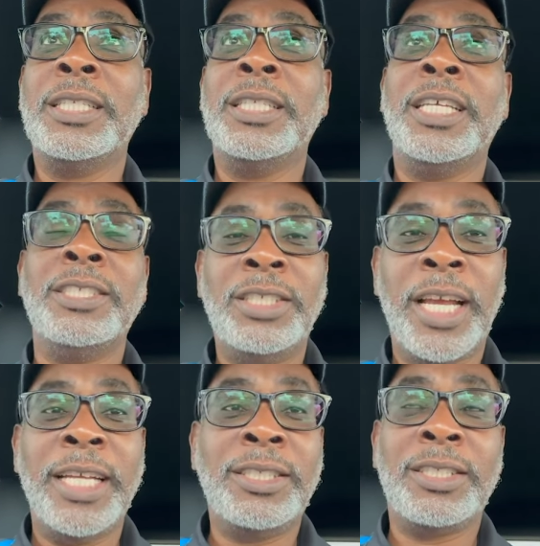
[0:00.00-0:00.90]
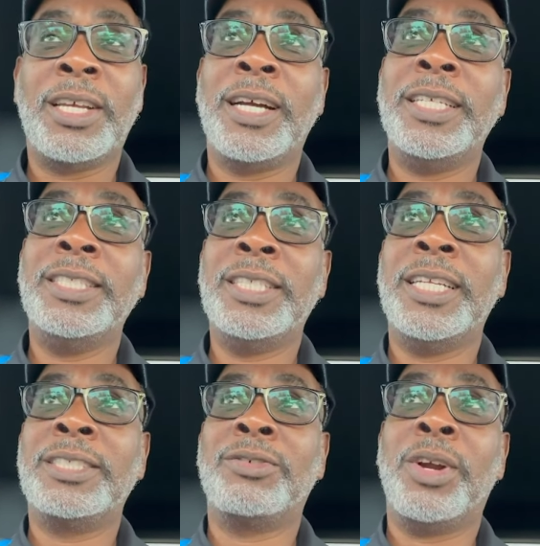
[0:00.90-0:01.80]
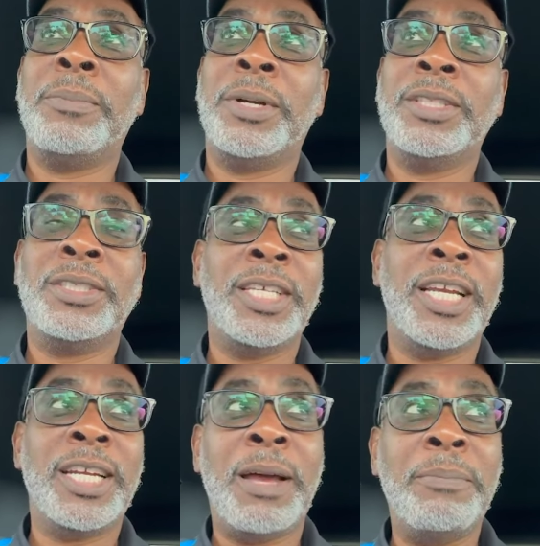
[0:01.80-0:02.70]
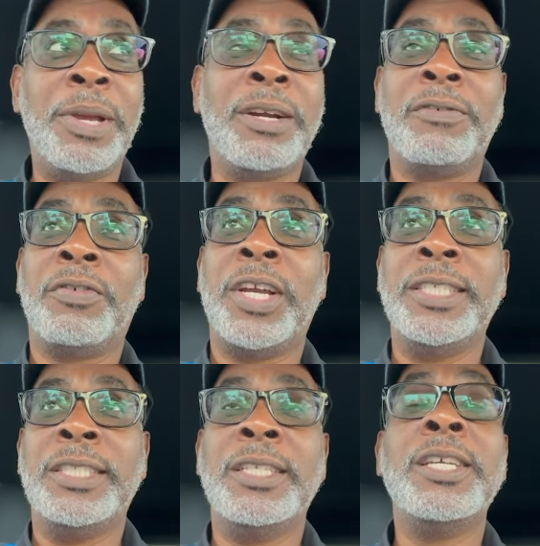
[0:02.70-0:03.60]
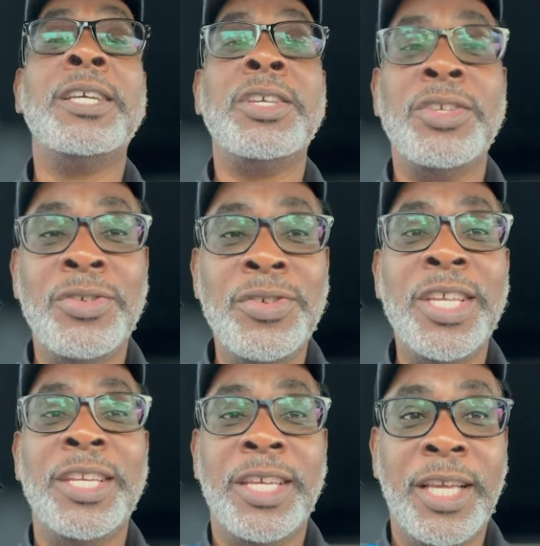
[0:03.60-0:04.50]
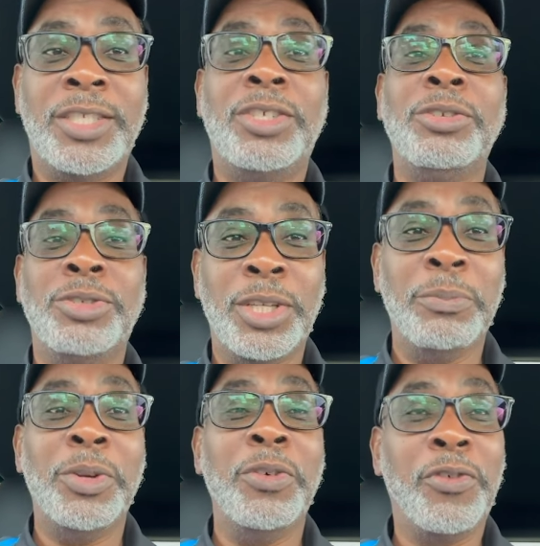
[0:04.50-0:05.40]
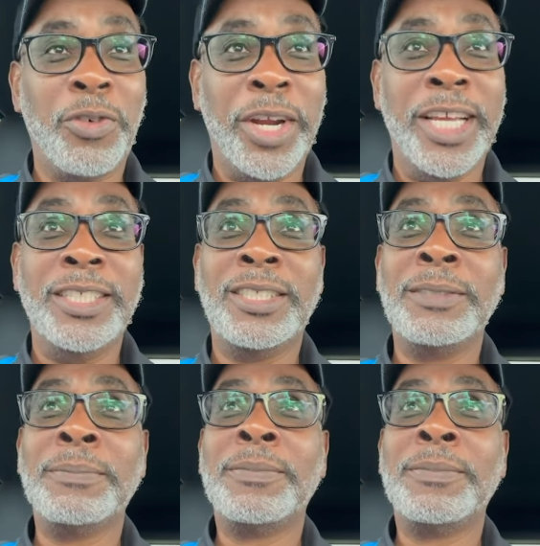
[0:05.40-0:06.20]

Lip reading: then chances are, he said, his grandmother said, and I'm paraphrasing, you need to get you some new friends.